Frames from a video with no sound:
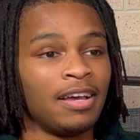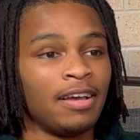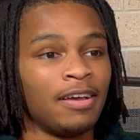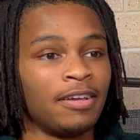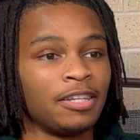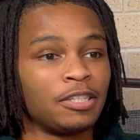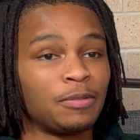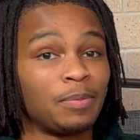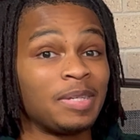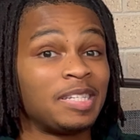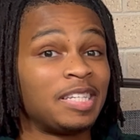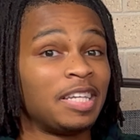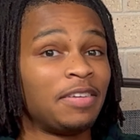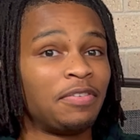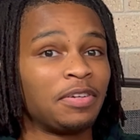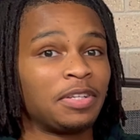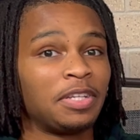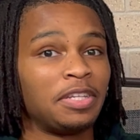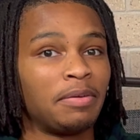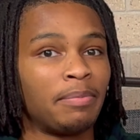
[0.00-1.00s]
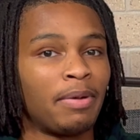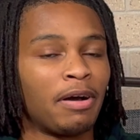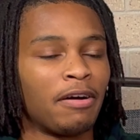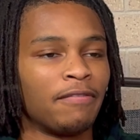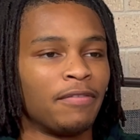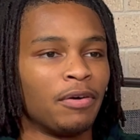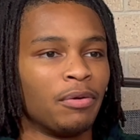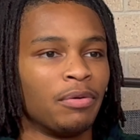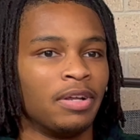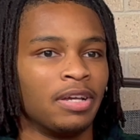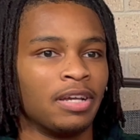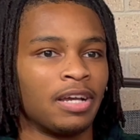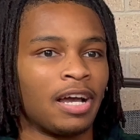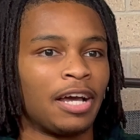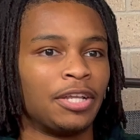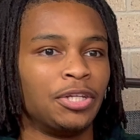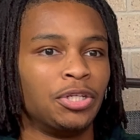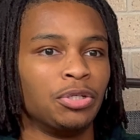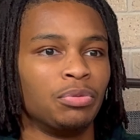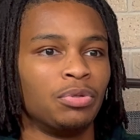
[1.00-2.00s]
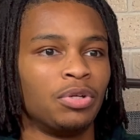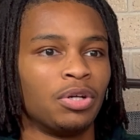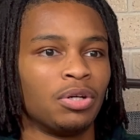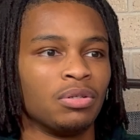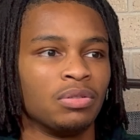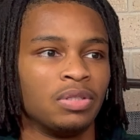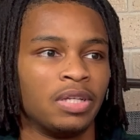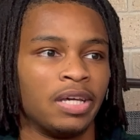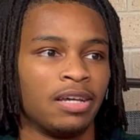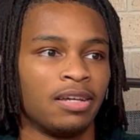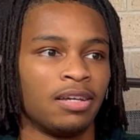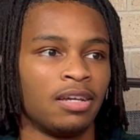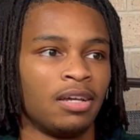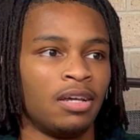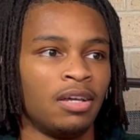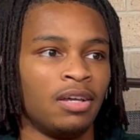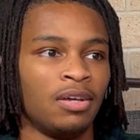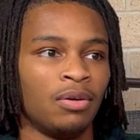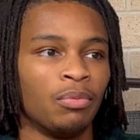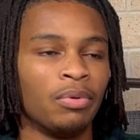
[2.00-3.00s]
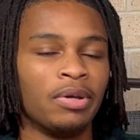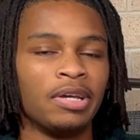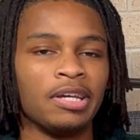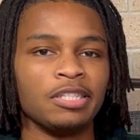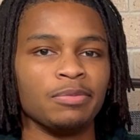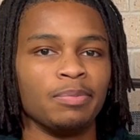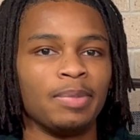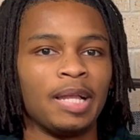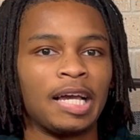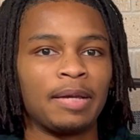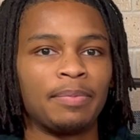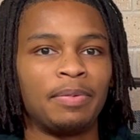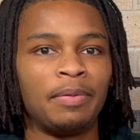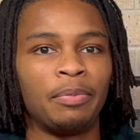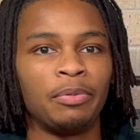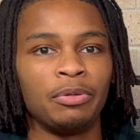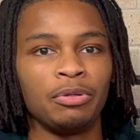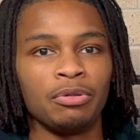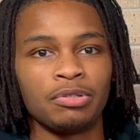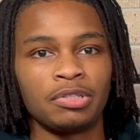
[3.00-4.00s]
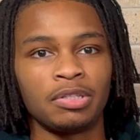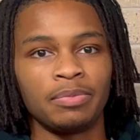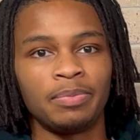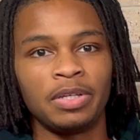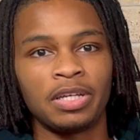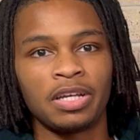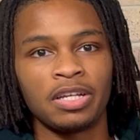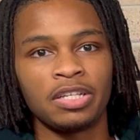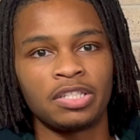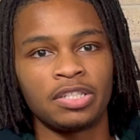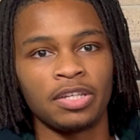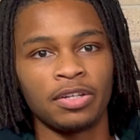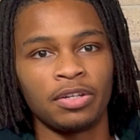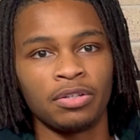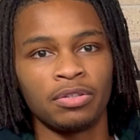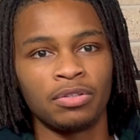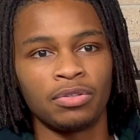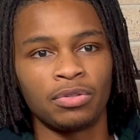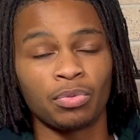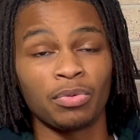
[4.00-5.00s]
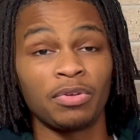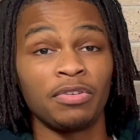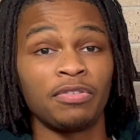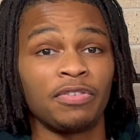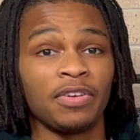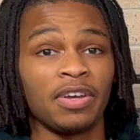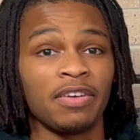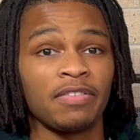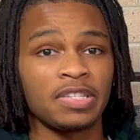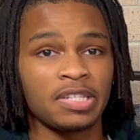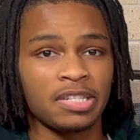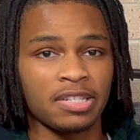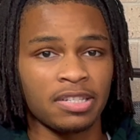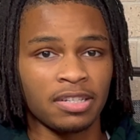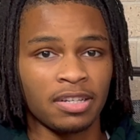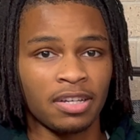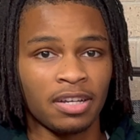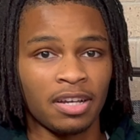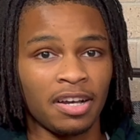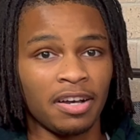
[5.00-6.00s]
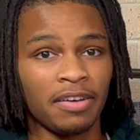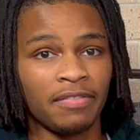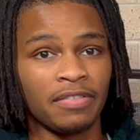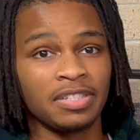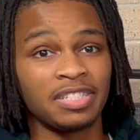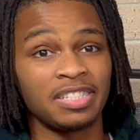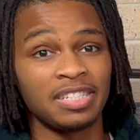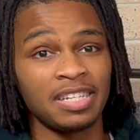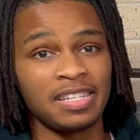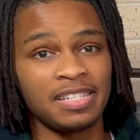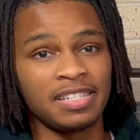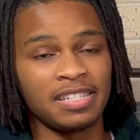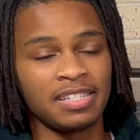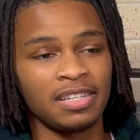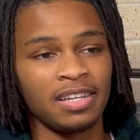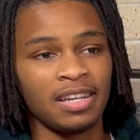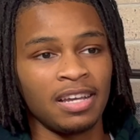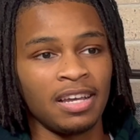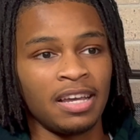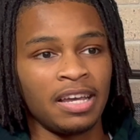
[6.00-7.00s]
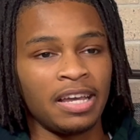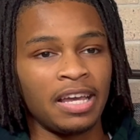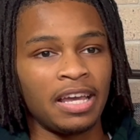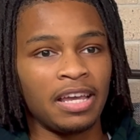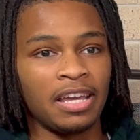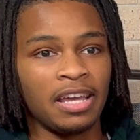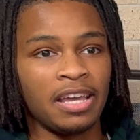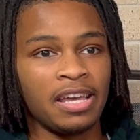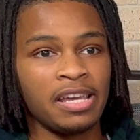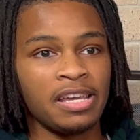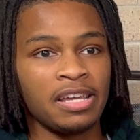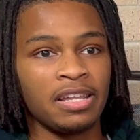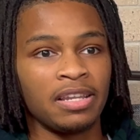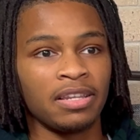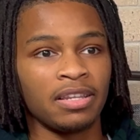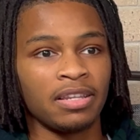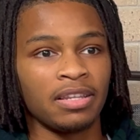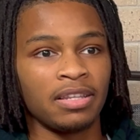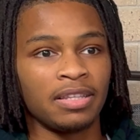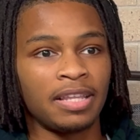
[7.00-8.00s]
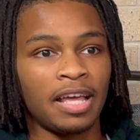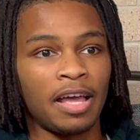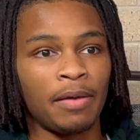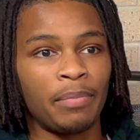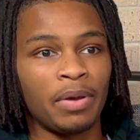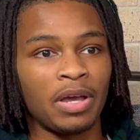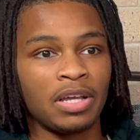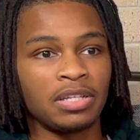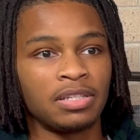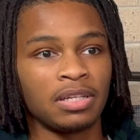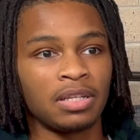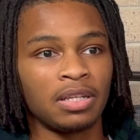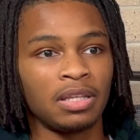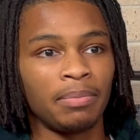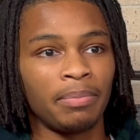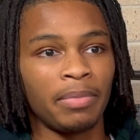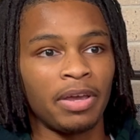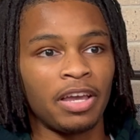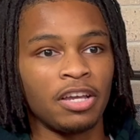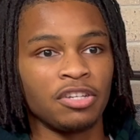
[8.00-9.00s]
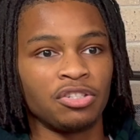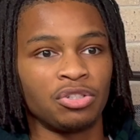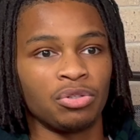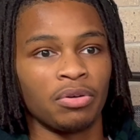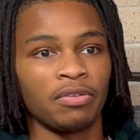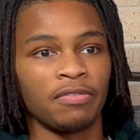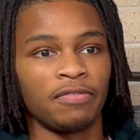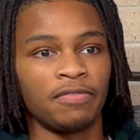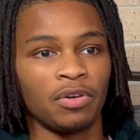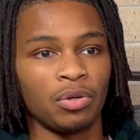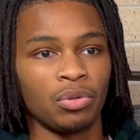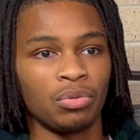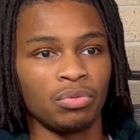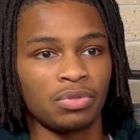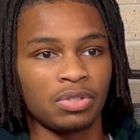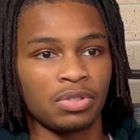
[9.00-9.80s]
specifically about voting. I do know that we as black people used to be considered 3/5 of a citizen, and that basically made your vote